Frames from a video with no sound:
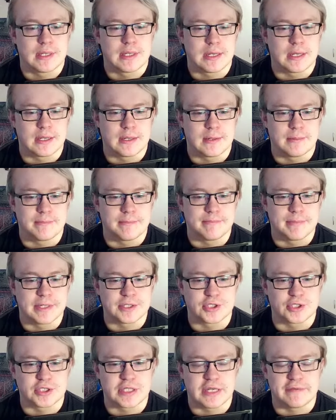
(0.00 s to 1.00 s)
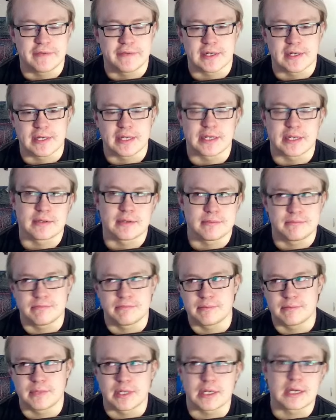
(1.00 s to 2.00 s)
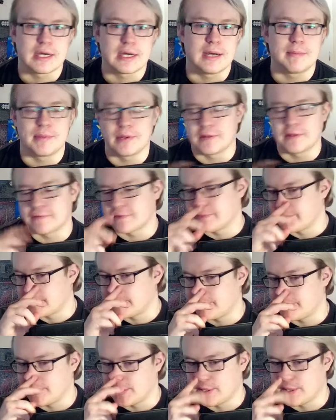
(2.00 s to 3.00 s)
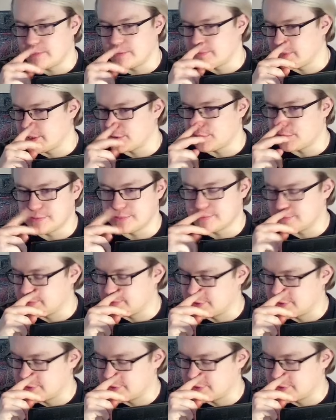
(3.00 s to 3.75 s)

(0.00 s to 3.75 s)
and shaving like a couple of the maybe, you know,